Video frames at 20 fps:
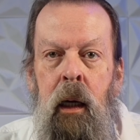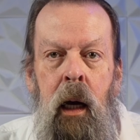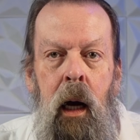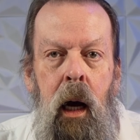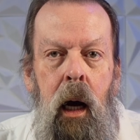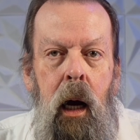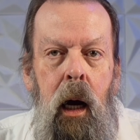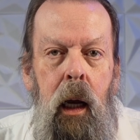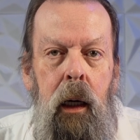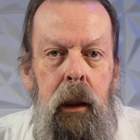
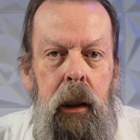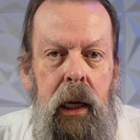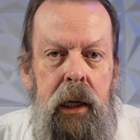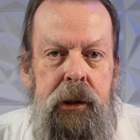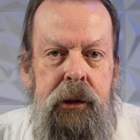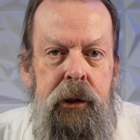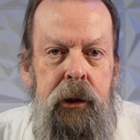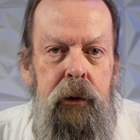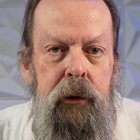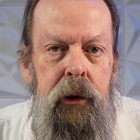Uh,
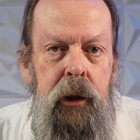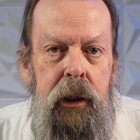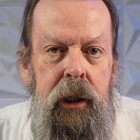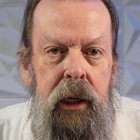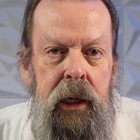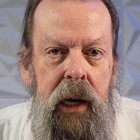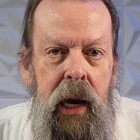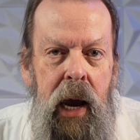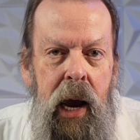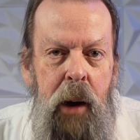unless you look
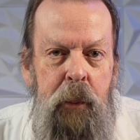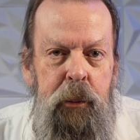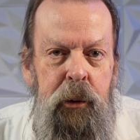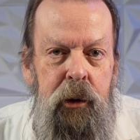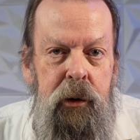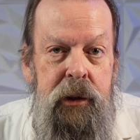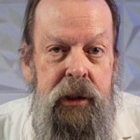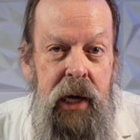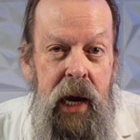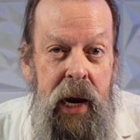at
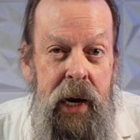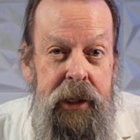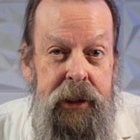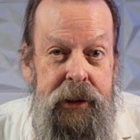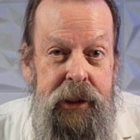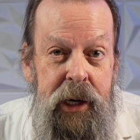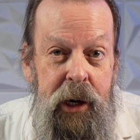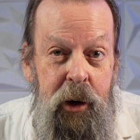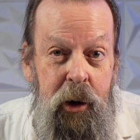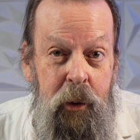Apple's 8
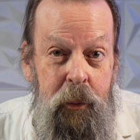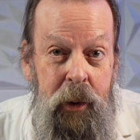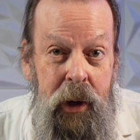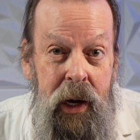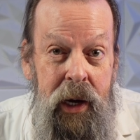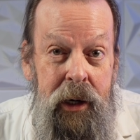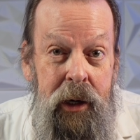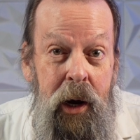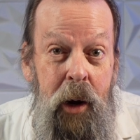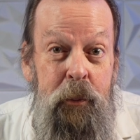
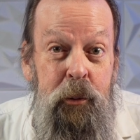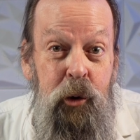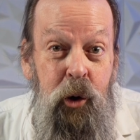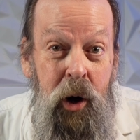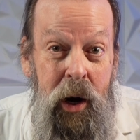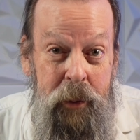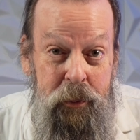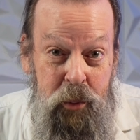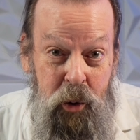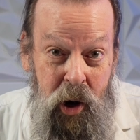terabyte
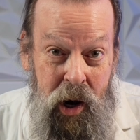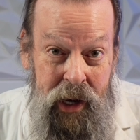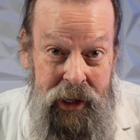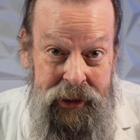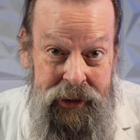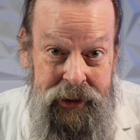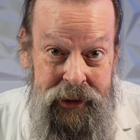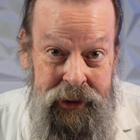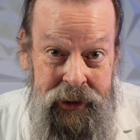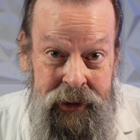upgrade
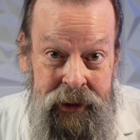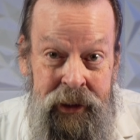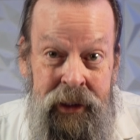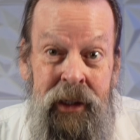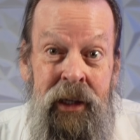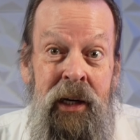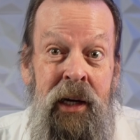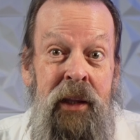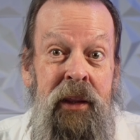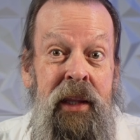price.
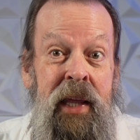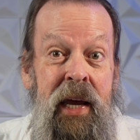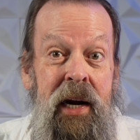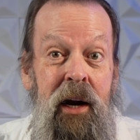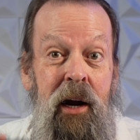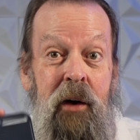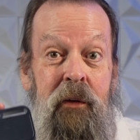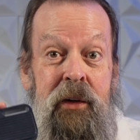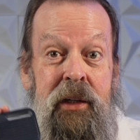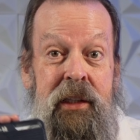Then
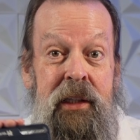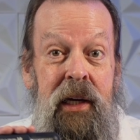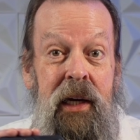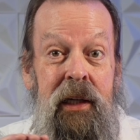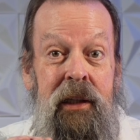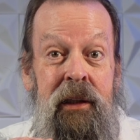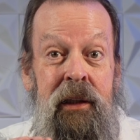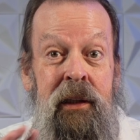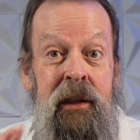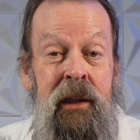all of a
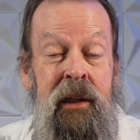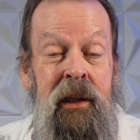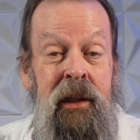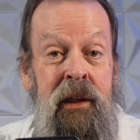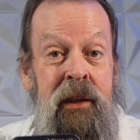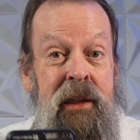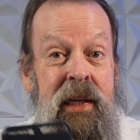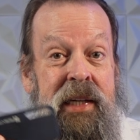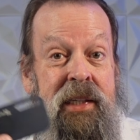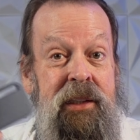sudden,
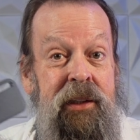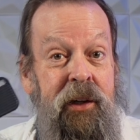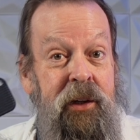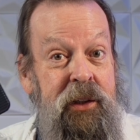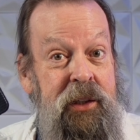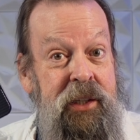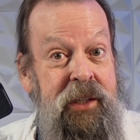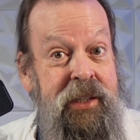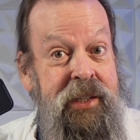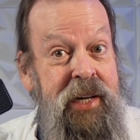this
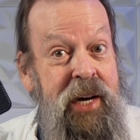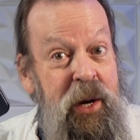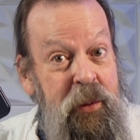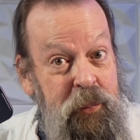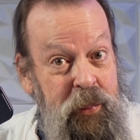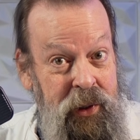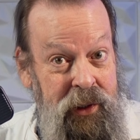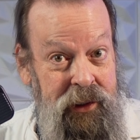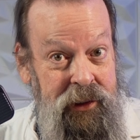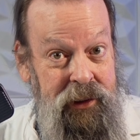looks cheap.